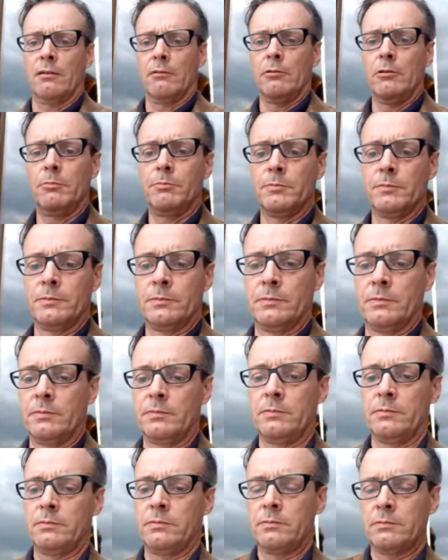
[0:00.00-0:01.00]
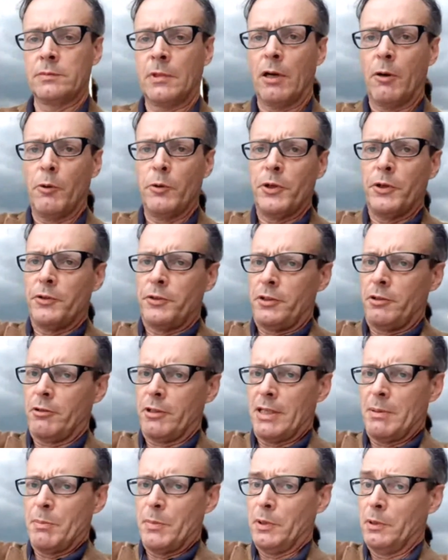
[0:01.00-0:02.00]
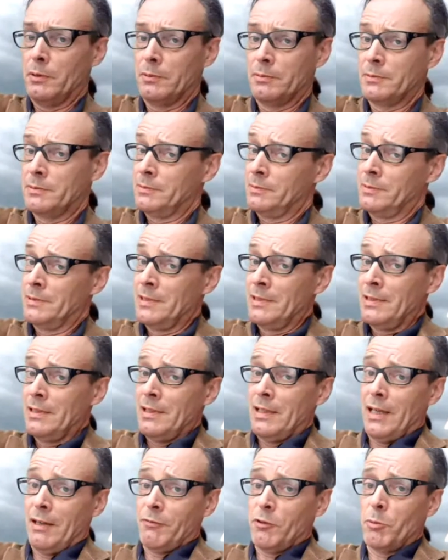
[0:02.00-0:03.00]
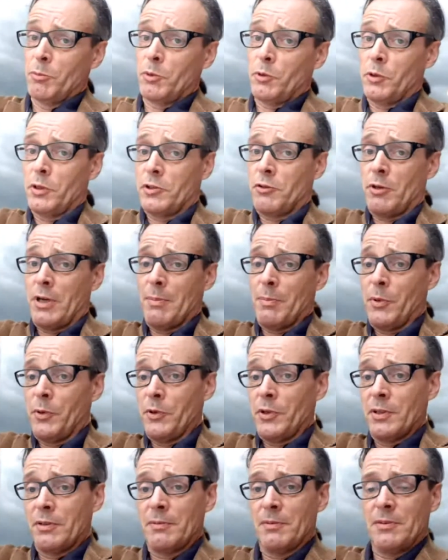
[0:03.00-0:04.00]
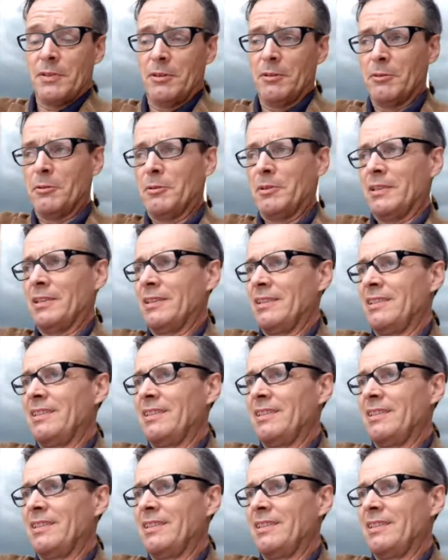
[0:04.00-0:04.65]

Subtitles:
Oop. Hold on to your gimbal. I've not brought a tripod, so.